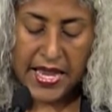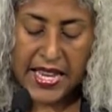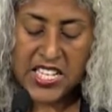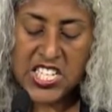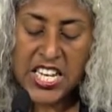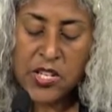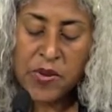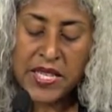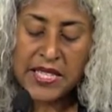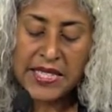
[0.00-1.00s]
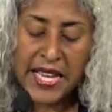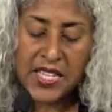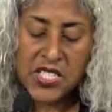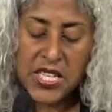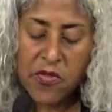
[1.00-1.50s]
Continuing the
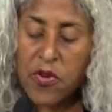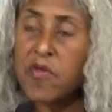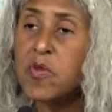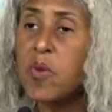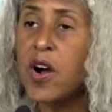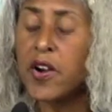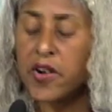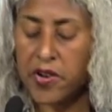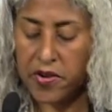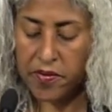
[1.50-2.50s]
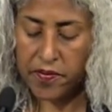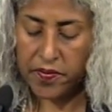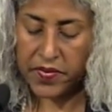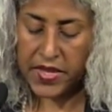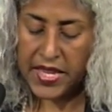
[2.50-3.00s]
legacy of Reverend Parker
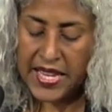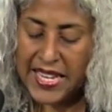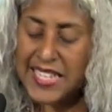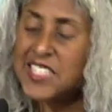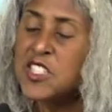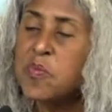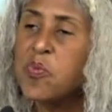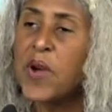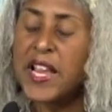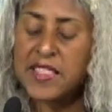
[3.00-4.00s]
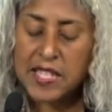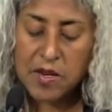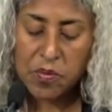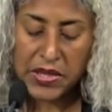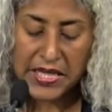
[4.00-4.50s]
is to break the
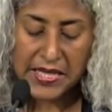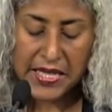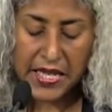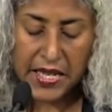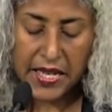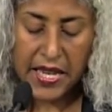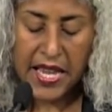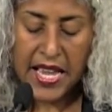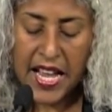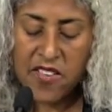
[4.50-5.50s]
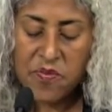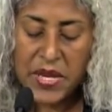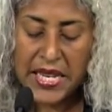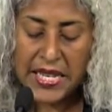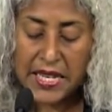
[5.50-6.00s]
complicity of
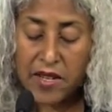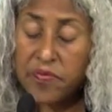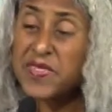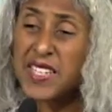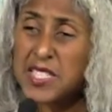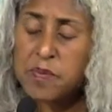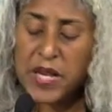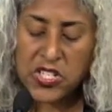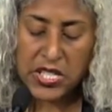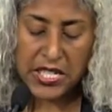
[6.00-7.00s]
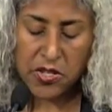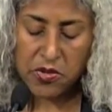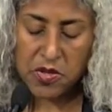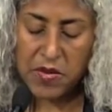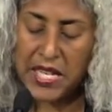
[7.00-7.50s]
media, especially
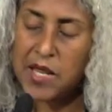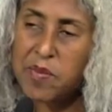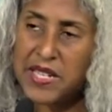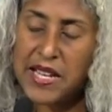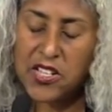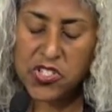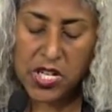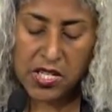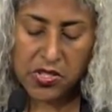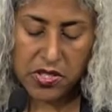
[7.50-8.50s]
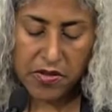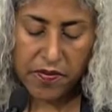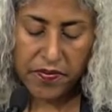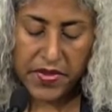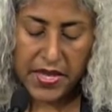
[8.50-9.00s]
news media, but not just,
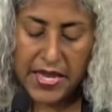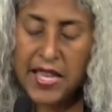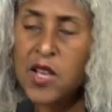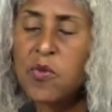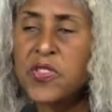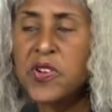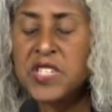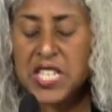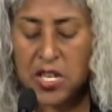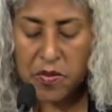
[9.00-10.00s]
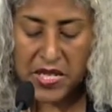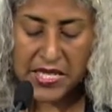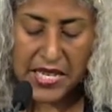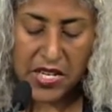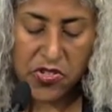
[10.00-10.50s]
with our
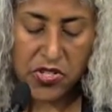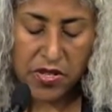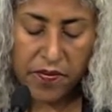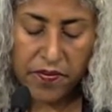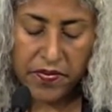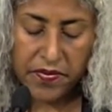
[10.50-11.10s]
dehumanization.